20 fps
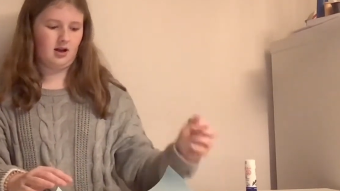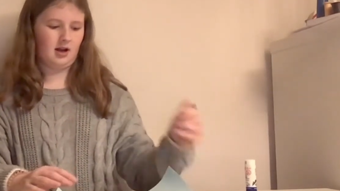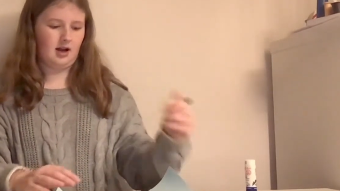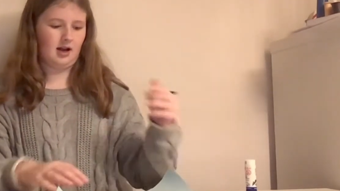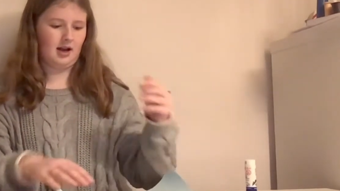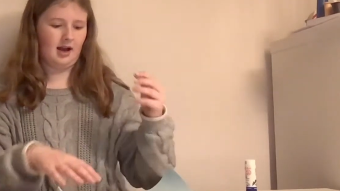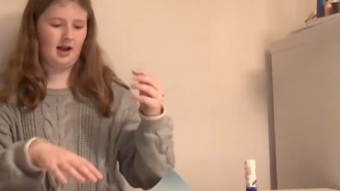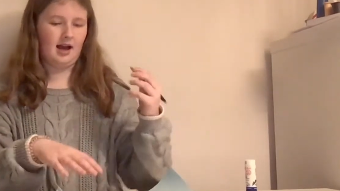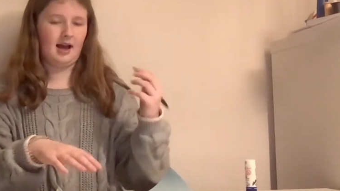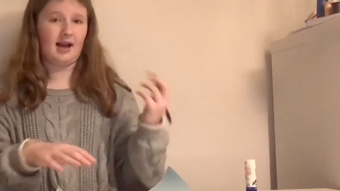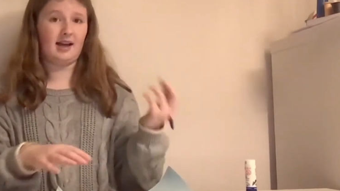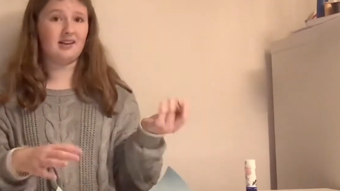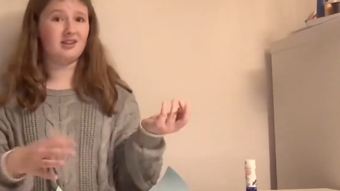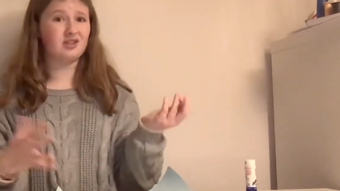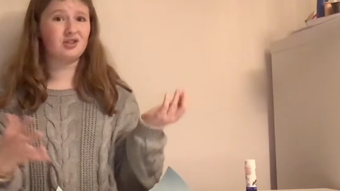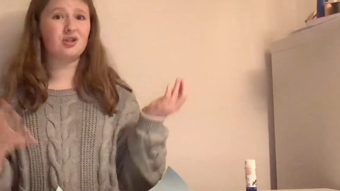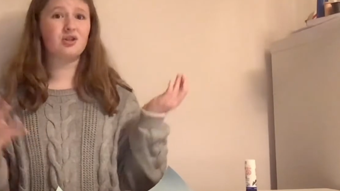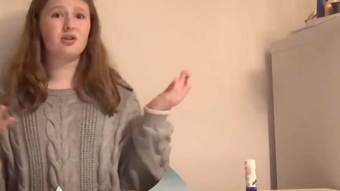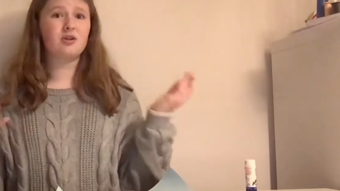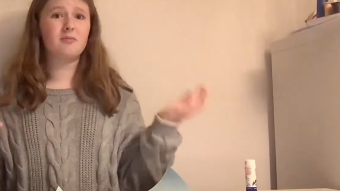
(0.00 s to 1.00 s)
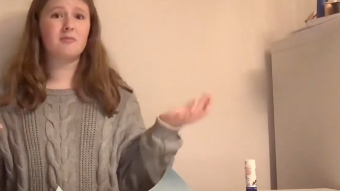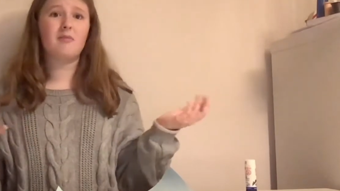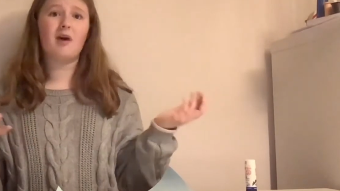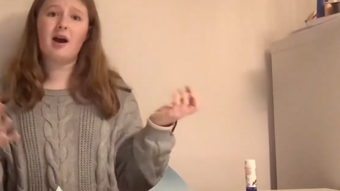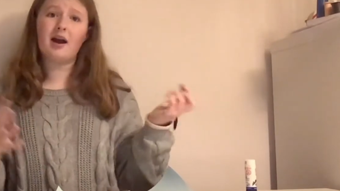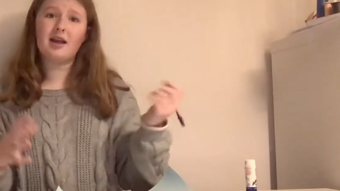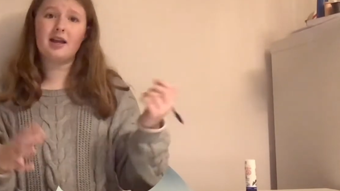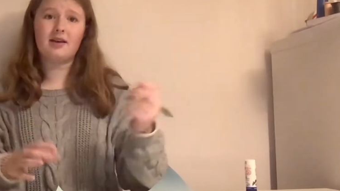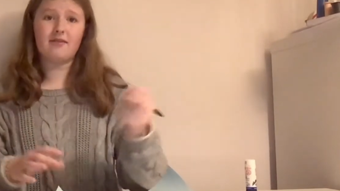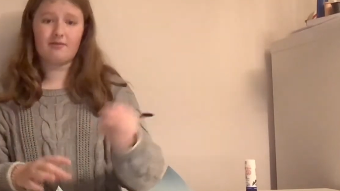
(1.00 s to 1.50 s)
And you
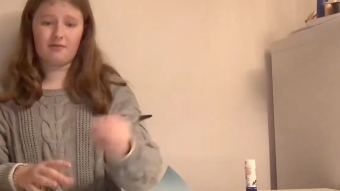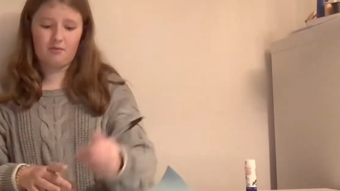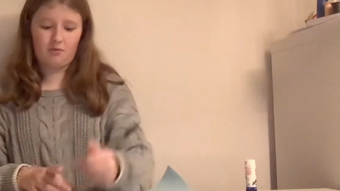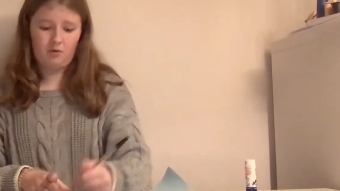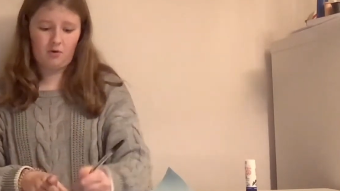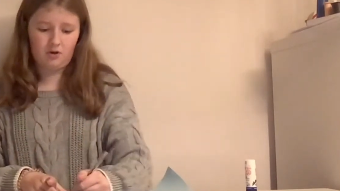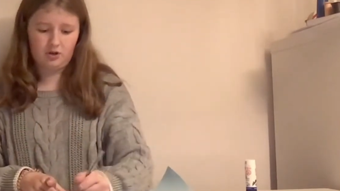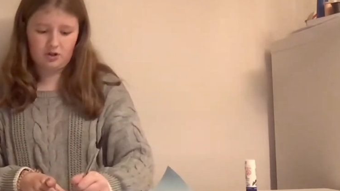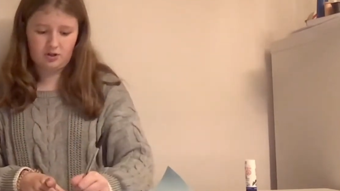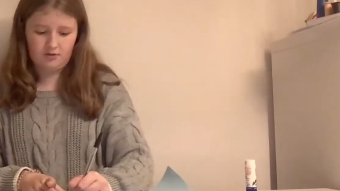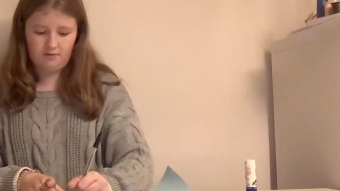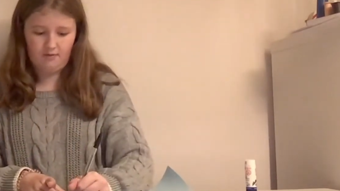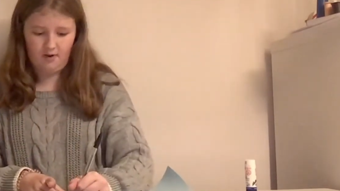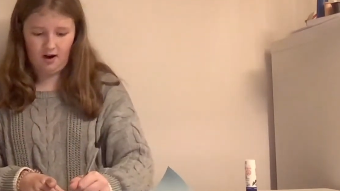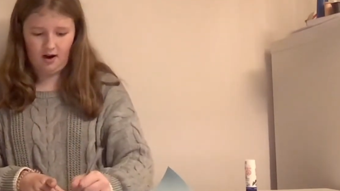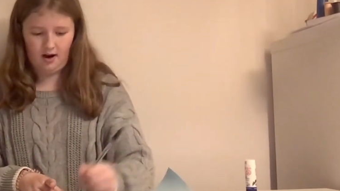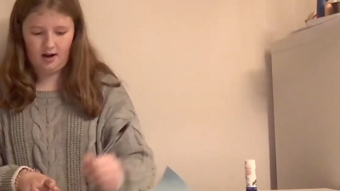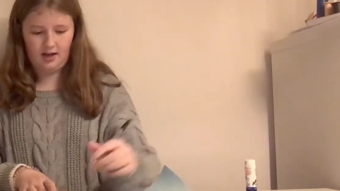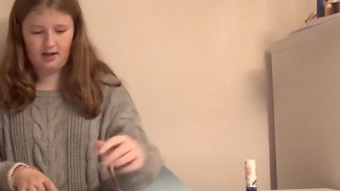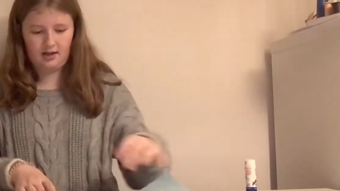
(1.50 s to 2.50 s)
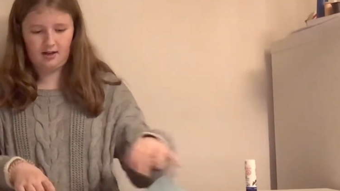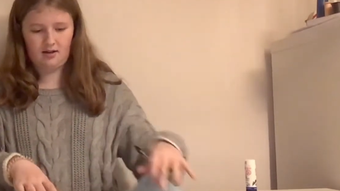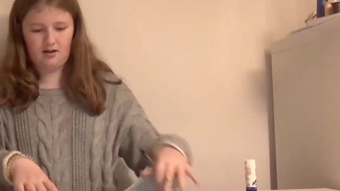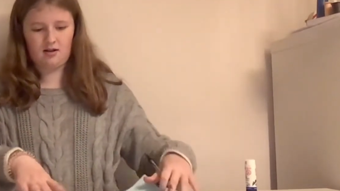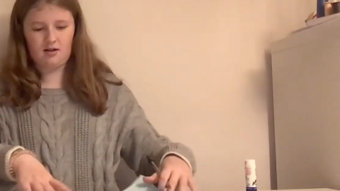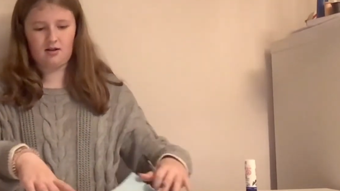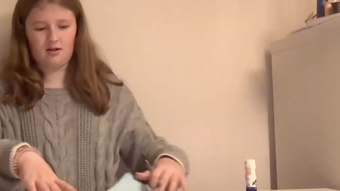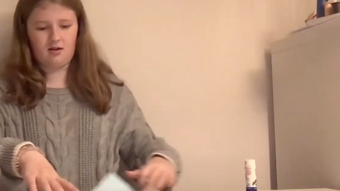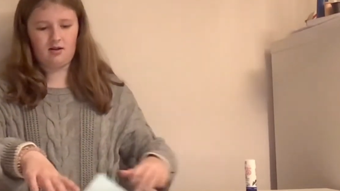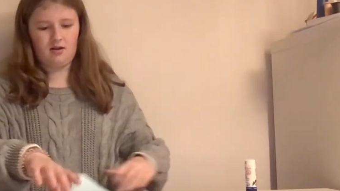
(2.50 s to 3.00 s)
might even want to write
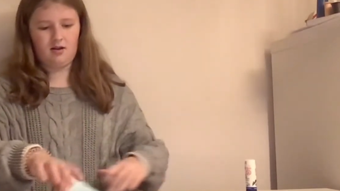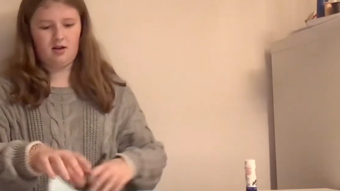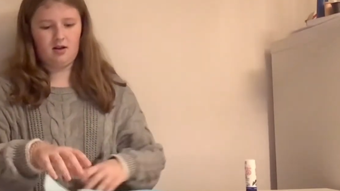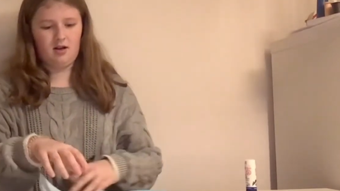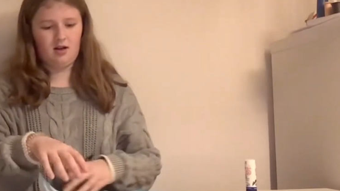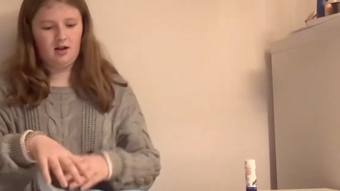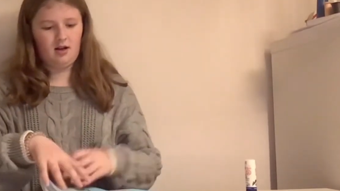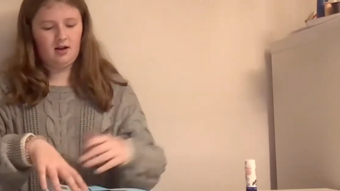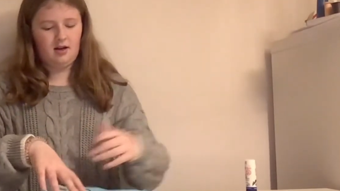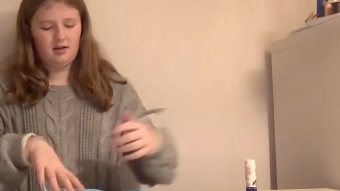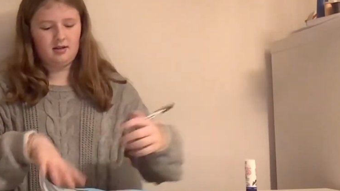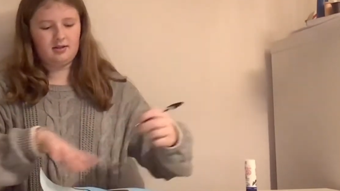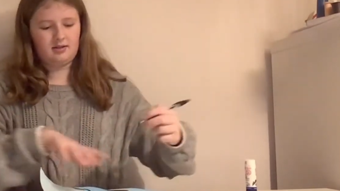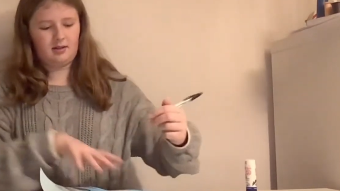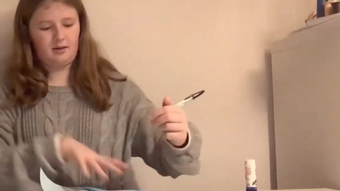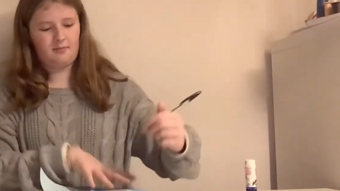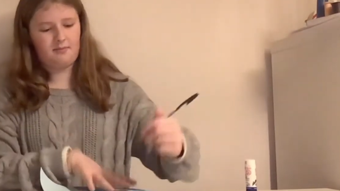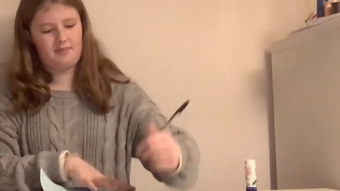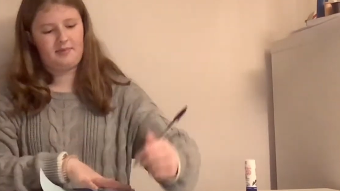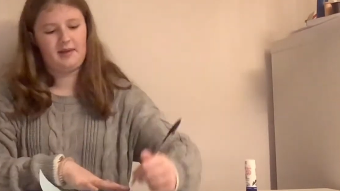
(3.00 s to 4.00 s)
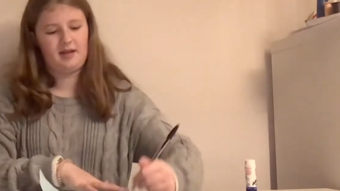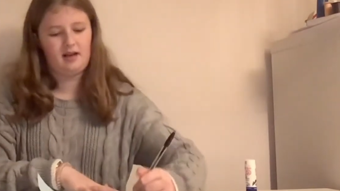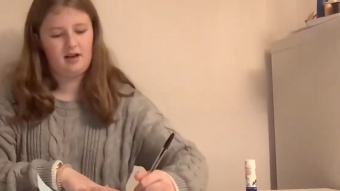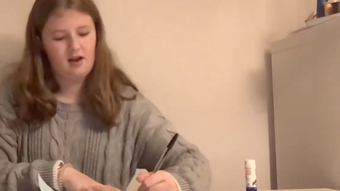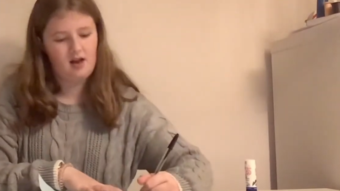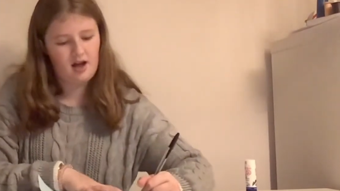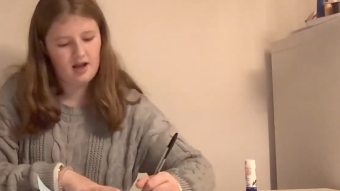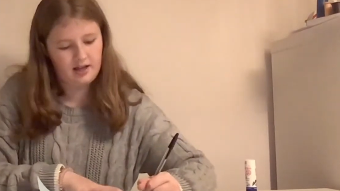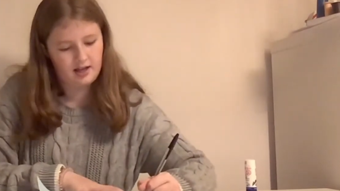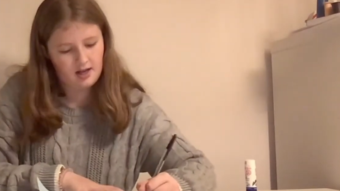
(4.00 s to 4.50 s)
something
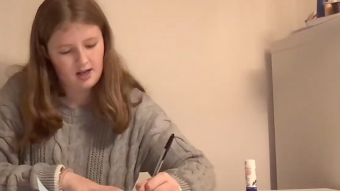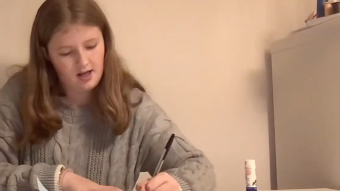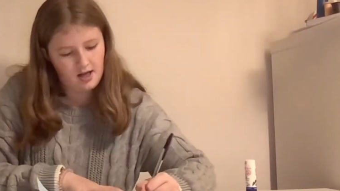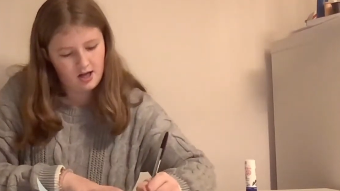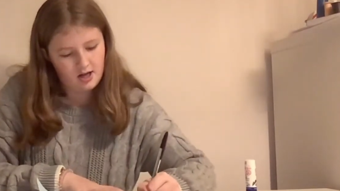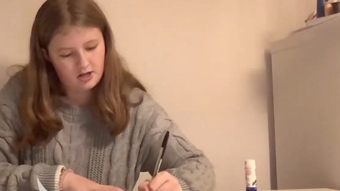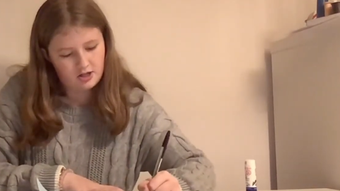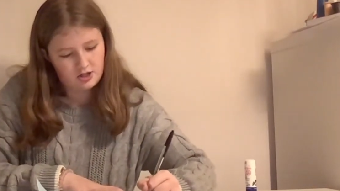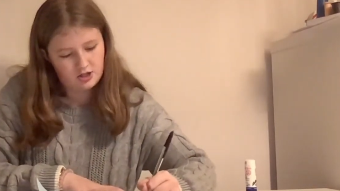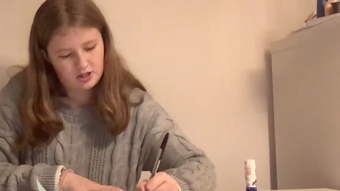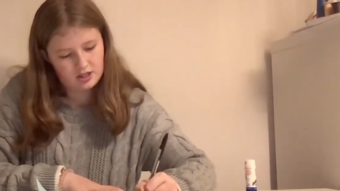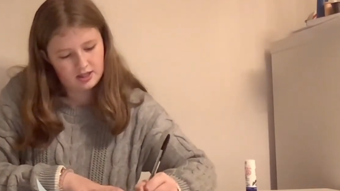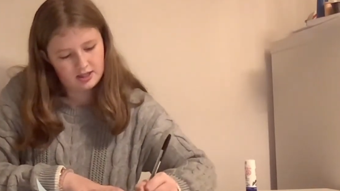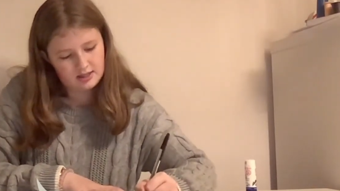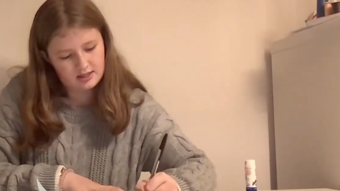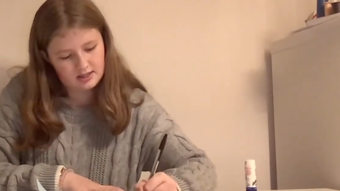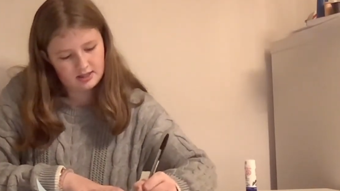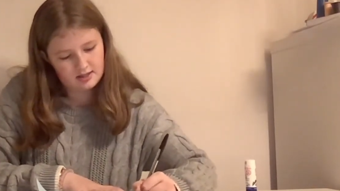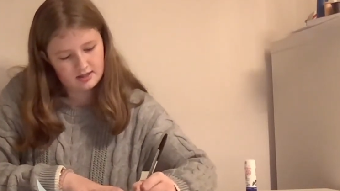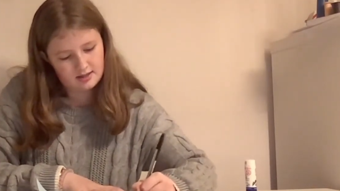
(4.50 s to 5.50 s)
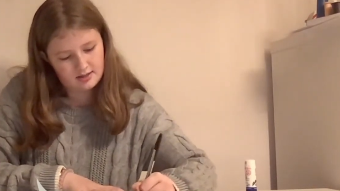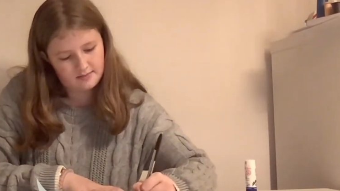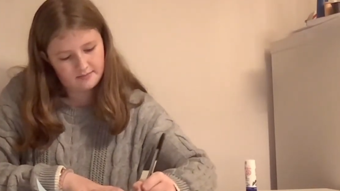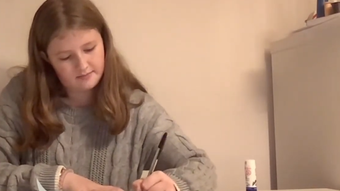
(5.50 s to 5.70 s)
like, Jesus